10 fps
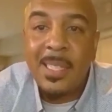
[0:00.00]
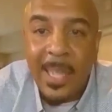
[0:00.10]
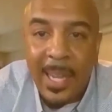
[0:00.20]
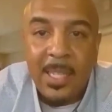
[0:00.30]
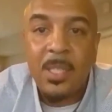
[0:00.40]

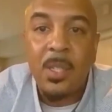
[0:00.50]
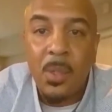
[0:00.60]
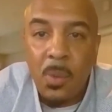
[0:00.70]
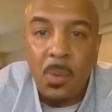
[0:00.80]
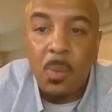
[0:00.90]
takes
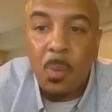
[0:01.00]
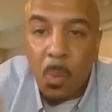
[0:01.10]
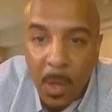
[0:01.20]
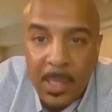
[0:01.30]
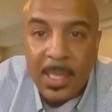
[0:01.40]
you
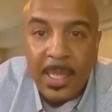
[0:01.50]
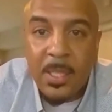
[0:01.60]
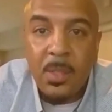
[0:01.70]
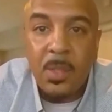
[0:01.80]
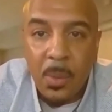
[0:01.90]
wanting
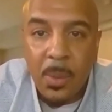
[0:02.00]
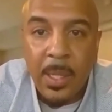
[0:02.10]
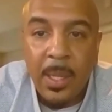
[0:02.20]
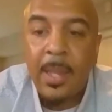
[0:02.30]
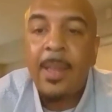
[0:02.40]
to do
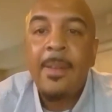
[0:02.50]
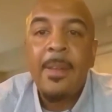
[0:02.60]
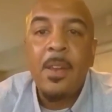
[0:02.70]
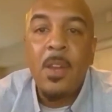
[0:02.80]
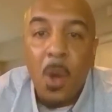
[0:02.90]
it,
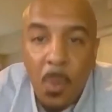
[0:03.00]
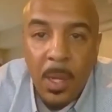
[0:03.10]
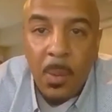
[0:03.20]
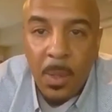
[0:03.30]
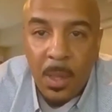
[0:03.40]

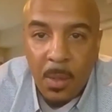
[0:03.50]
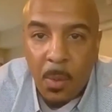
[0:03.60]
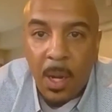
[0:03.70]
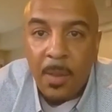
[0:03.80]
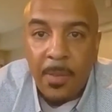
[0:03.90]
knowing what the
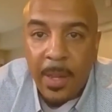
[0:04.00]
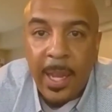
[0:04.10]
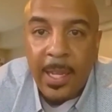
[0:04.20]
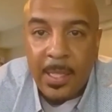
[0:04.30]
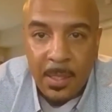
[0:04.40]

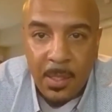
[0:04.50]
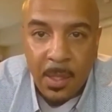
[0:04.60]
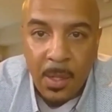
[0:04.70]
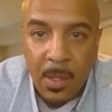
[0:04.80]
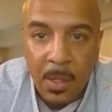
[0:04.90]
qualifications
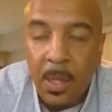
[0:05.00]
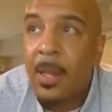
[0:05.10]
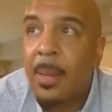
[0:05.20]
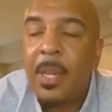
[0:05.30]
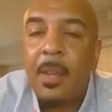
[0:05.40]
are.
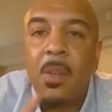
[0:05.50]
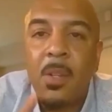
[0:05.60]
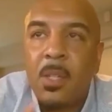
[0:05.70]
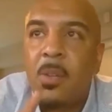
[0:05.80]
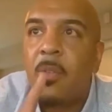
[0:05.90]
Let me give
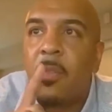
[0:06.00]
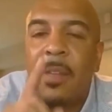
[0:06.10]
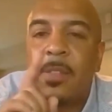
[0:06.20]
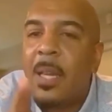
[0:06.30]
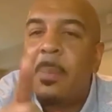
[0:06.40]
you,
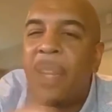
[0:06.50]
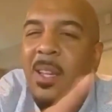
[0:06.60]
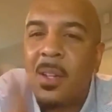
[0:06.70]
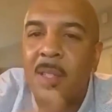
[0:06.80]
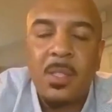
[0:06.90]
if anybody
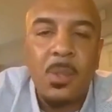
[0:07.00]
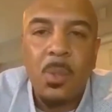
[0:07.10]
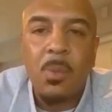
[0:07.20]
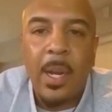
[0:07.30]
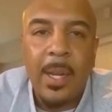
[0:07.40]
y'all's in
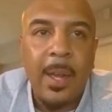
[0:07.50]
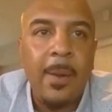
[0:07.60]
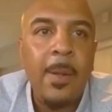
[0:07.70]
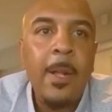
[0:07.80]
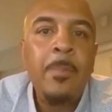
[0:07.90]
school right now,
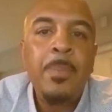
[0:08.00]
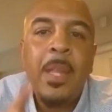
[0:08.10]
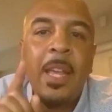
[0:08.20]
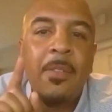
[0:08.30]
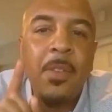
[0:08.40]

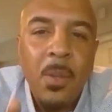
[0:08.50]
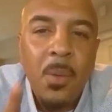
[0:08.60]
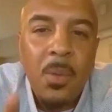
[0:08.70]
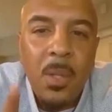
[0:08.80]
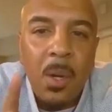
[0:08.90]
if
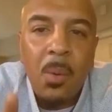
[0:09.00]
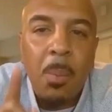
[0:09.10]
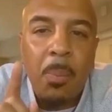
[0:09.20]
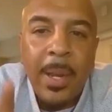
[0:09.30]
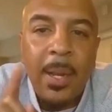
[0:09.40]
you
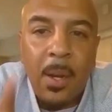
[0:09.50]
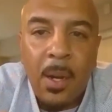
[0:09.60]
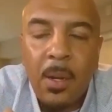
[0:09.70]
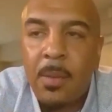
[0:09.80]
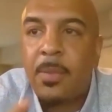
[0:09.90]
don't print
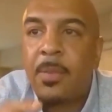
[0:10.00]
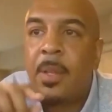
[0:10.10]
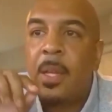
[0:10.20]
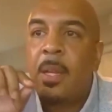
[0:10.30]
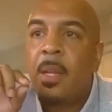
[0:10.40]
off
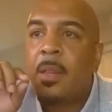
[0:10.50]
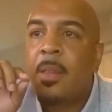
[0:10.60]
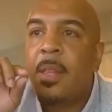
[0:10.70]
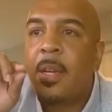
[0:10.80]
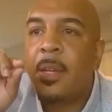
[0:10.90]

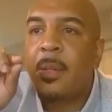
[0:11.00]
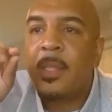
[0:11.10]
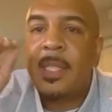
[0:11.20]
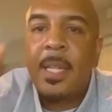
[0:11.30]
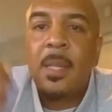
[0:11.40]
the
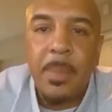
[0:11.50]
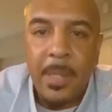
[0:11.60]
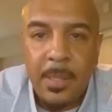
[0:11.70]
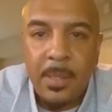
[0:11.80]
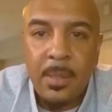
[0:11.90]

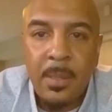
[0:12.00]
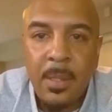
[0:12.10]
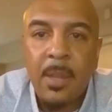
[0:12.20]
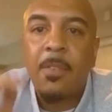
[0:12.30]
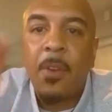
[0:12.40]
syllabus
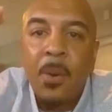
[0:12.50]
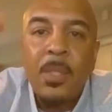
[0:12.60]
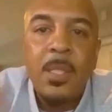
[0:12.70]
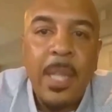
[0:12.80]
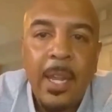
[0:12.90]
the
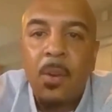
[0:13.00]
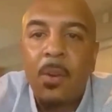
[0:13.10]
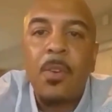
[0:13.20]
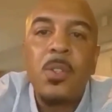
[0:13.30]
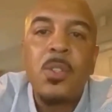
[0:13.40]
first day or
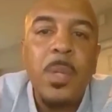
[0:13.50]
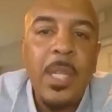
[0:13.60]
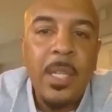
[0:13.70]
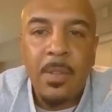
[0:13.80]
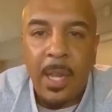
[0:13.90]
first
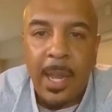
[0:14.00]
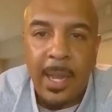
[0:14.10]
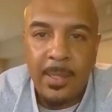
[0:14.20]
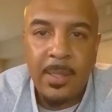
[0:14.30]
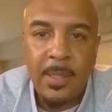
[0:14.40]
week of class,